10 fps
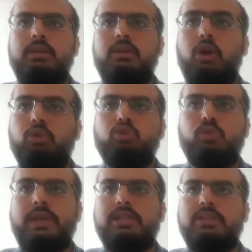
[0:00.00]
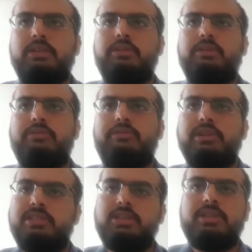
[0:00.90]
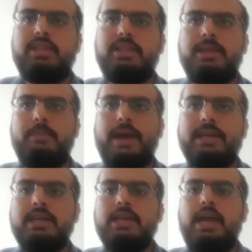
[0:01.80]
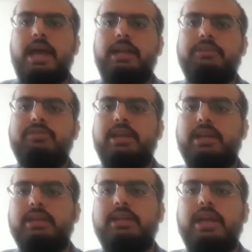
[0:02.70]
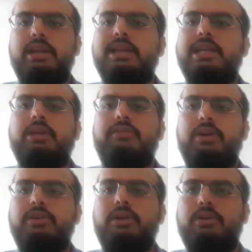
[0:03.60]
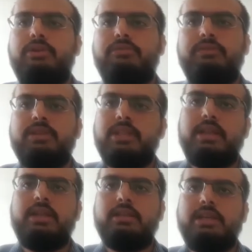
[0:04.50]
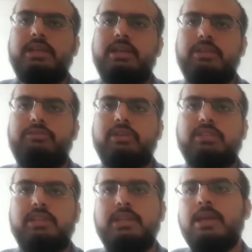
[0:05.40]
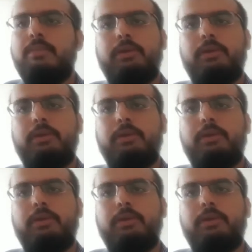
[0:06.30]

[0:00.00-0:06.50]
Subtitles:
not lose wickets in the first session that they bat, and if they can get a lead of 100 150, then it's India in the front seat.